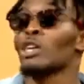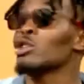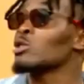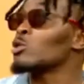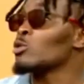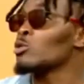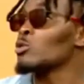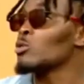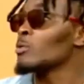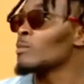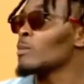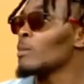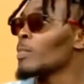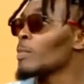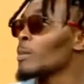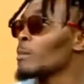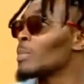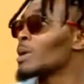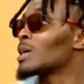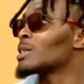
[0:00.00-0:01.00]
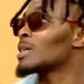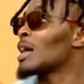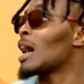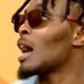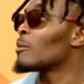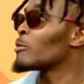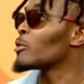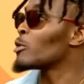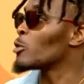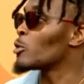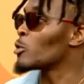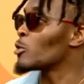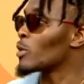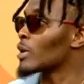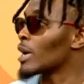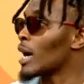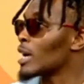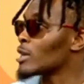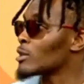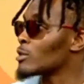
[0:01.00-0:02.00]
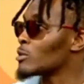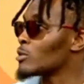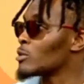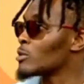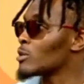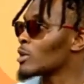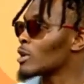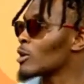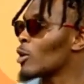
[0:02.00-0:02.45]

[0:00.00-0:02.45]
do because I'm doing what I do.